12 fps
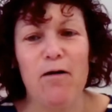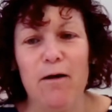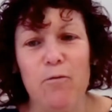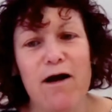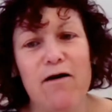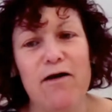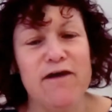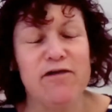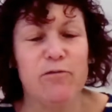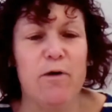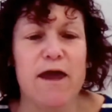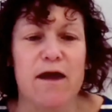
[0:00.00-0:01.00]
Well,
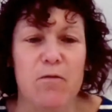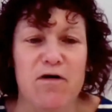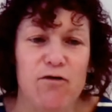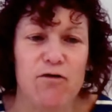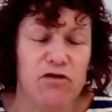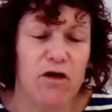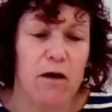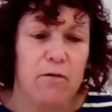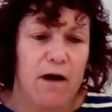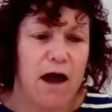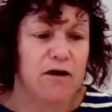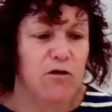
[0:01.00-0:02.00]
this week we've also
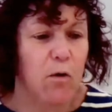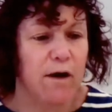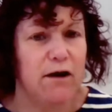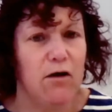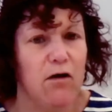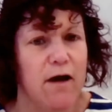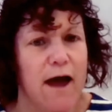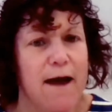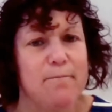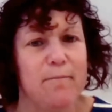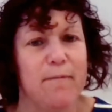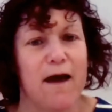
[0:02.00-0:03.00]
heard quite a lot
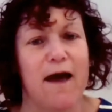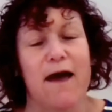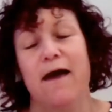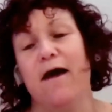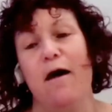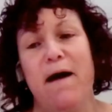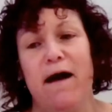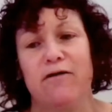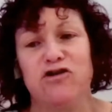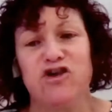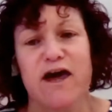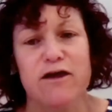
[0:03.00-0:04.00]
about
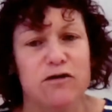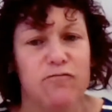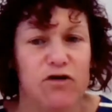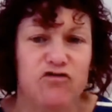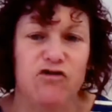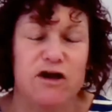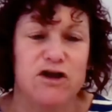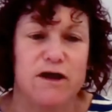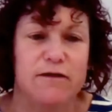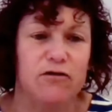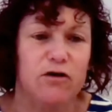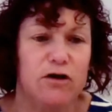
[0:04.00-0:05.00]
changing
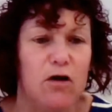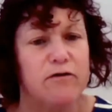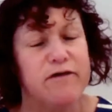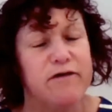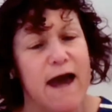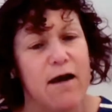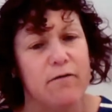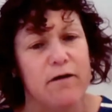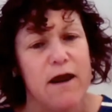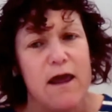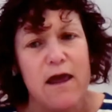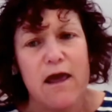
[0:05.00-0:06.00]
restrictions on lockdown.
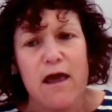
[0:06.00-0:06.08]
